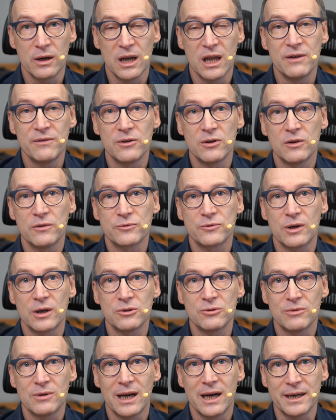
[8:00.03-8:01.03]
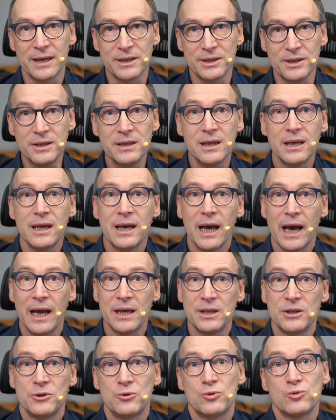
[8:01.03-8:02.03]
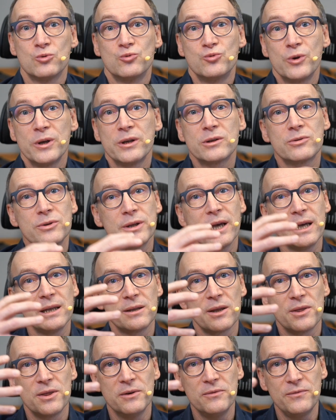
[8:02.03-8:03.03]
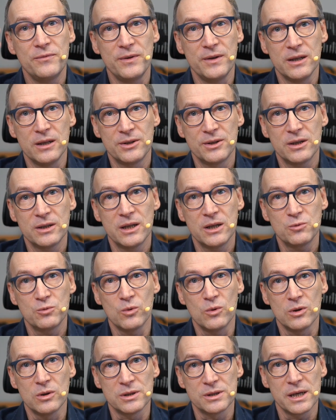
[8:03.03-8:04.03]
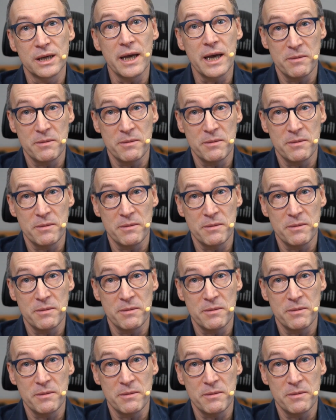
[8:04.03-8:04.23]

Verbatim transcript: level of granularity, I need to recreate the filter that was